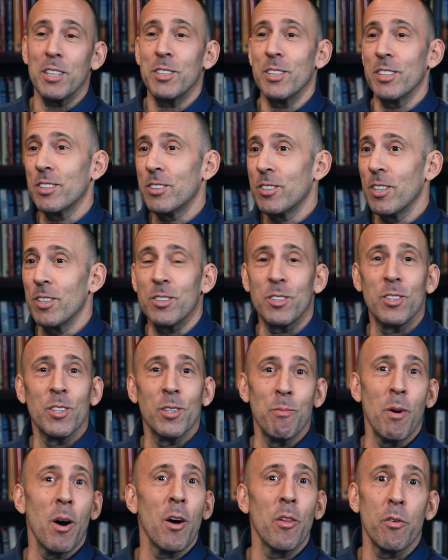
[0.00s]
watching,
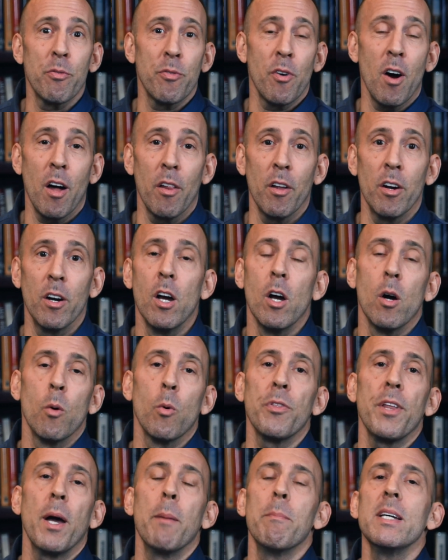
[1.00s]
sister, mother, father.
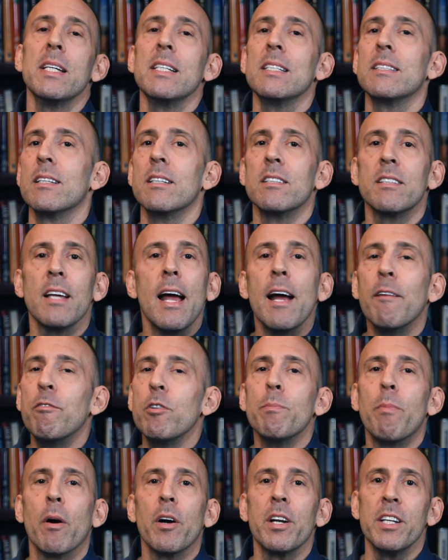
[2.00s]
What that means is
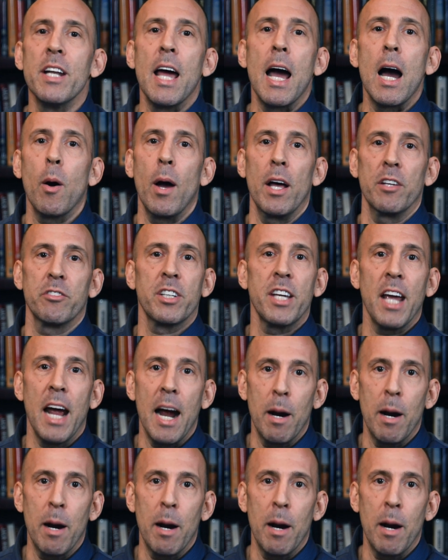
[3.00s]
everybody now has